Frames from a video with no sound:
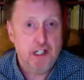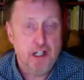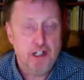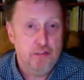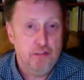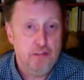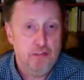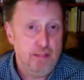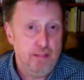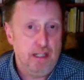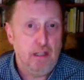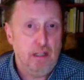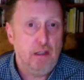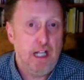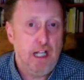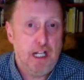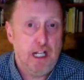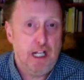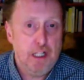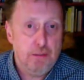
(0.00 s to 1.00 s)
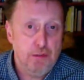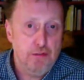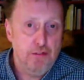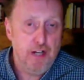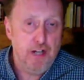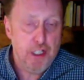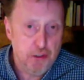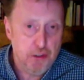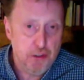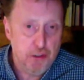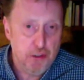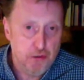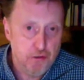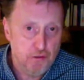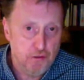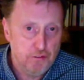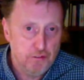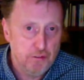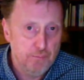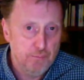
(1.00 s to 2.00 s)
a lot of middle class
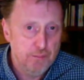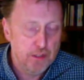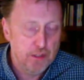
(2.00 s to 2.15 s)
professionals.